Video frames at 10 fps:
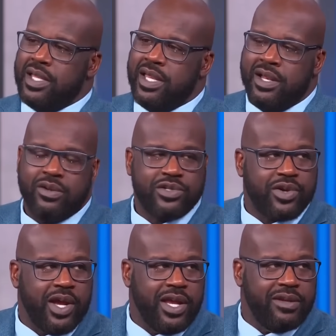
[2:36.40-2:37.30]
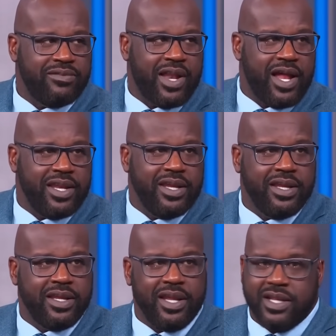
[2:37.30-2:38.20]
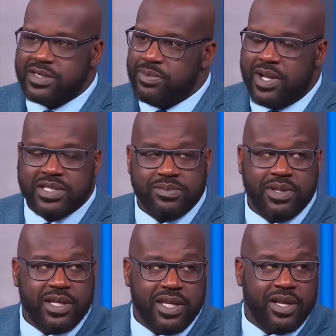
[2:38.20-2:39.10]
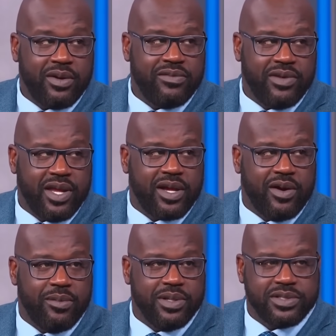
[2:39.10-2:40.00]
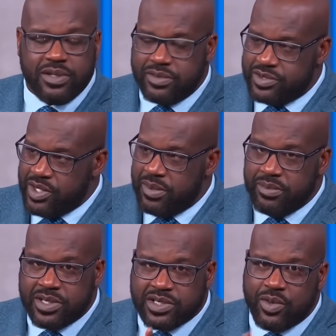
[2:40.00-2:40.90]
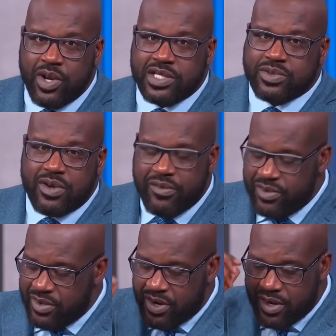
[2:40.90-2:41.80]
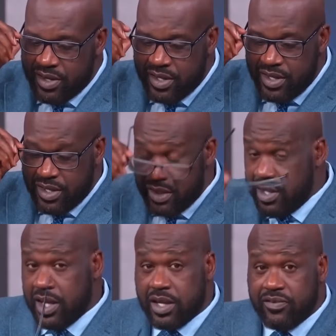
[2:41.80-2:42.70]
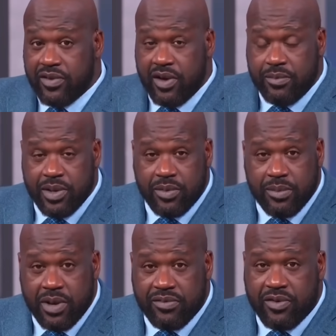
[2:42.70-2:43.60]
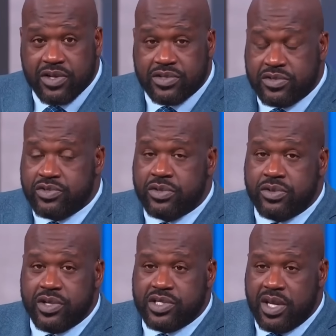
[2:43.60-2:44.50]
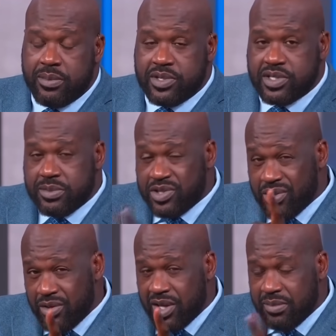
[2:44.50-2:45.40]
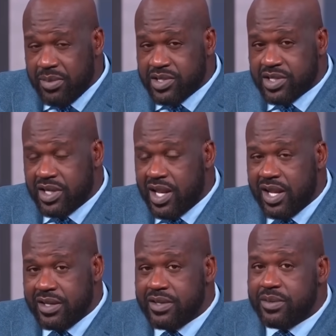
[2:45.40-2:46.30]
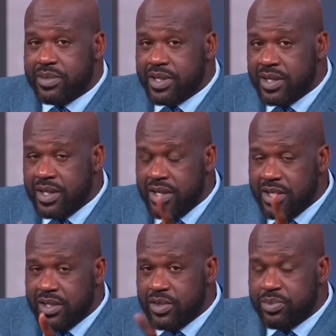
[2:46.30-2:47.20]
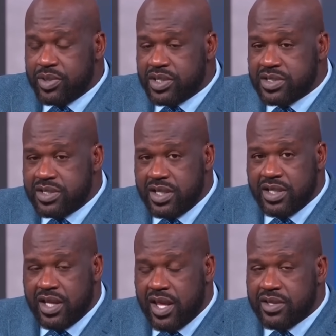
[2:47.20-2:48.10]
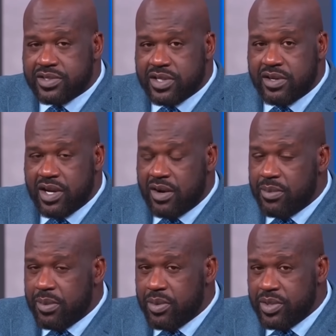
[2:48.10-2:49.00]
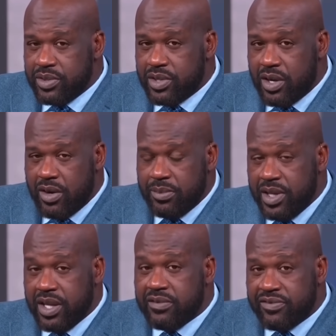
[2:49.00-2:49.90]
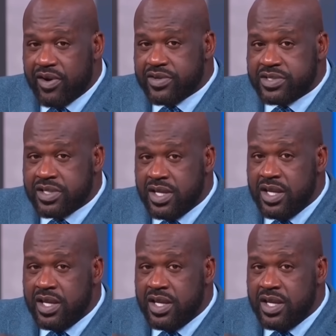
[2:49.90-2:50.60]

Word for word: he don't trade Vladi, and it's a possibility he don't even get Kobe. So, Mr. West, wherever you are, thank you for helping me win my first 3 championships. You don't get mentioned a lot either, but you put this thing together, sir. And I remember when you called me in first,